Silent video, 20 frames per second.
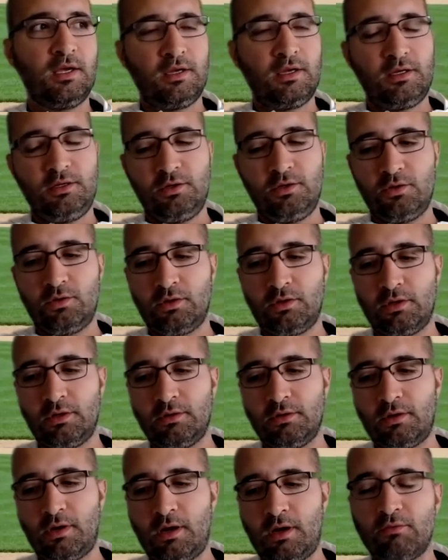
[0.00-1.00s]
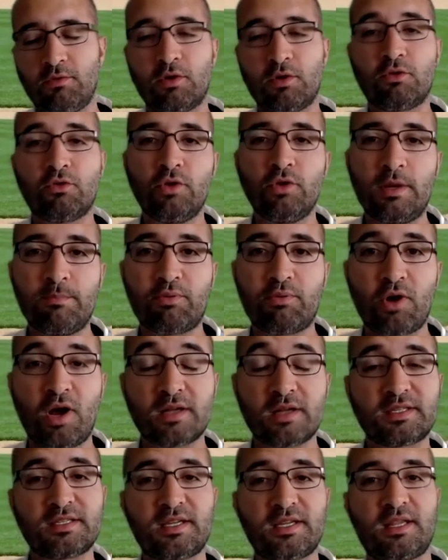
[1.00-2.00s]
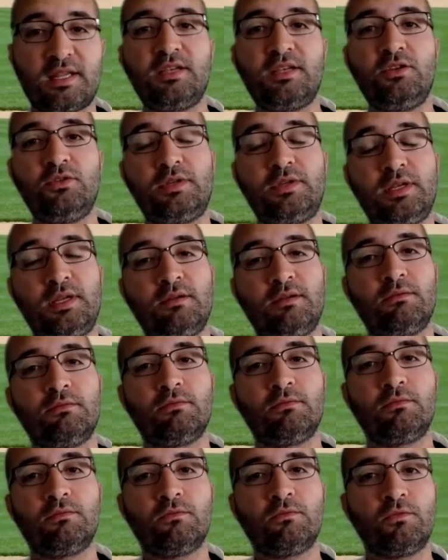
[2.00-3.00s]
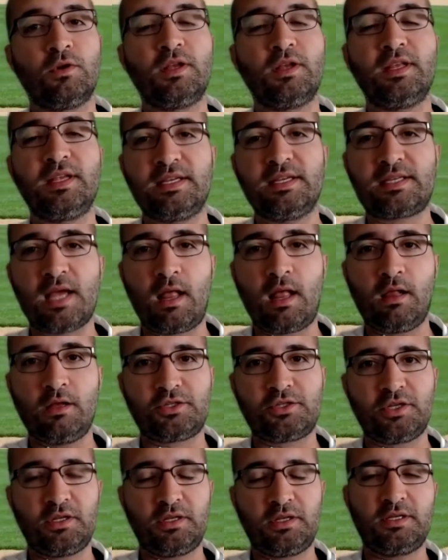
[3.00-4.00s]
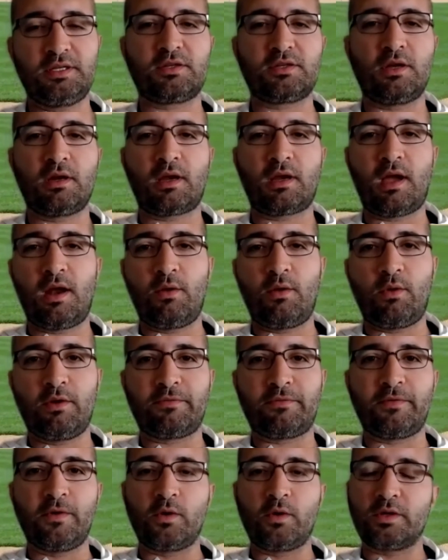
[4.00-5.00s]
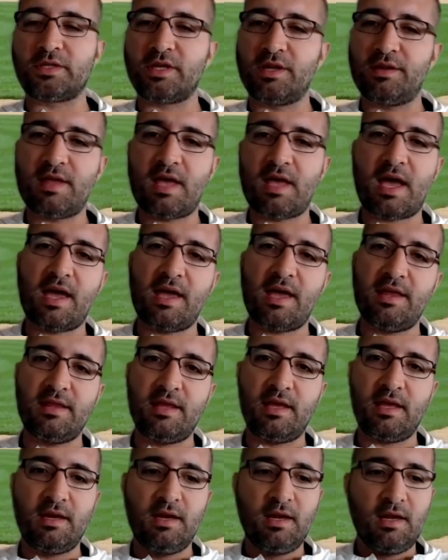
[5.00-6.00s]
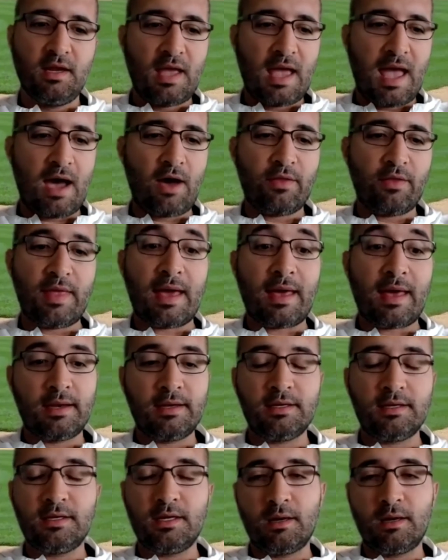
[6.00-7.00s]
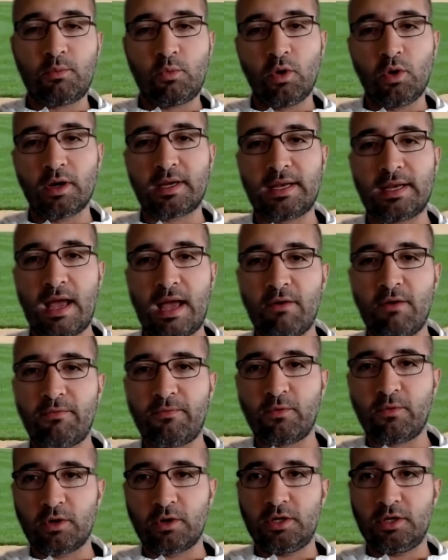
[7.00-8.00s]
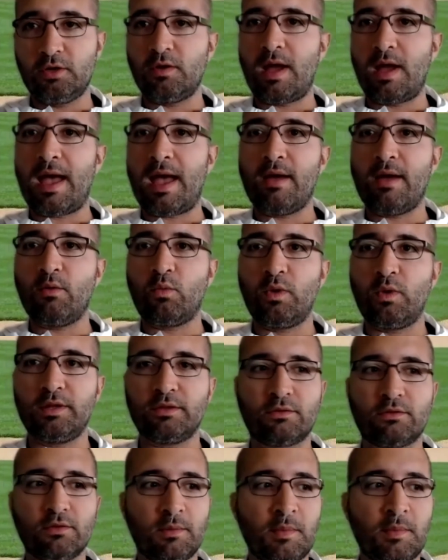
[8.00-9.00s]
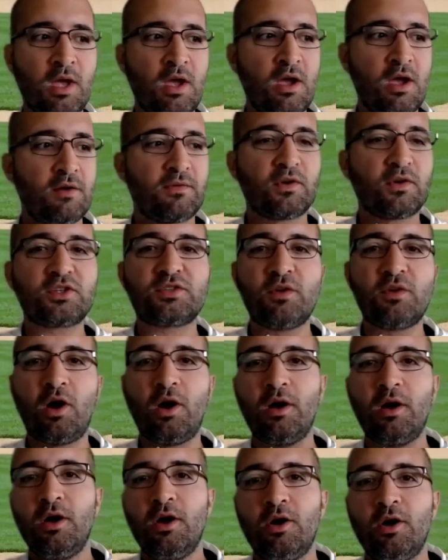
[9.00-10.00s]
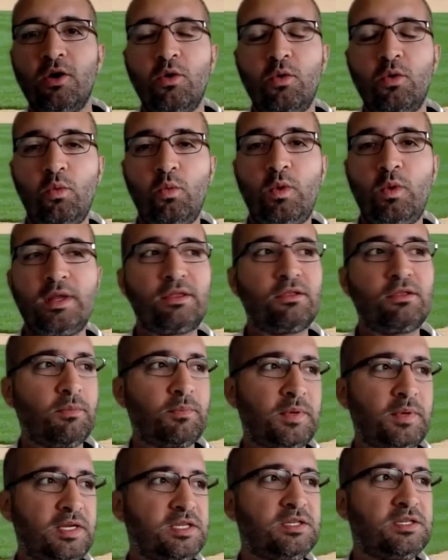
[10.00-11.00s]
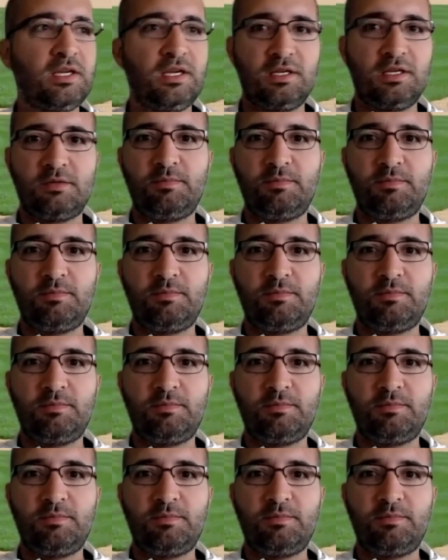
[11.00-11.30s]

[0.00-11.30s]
your recruiting process, I think you did it really intelligently. So I kind of want to focus on that and then how that ended up working out for you at Winthrop. First of all, Winthrop is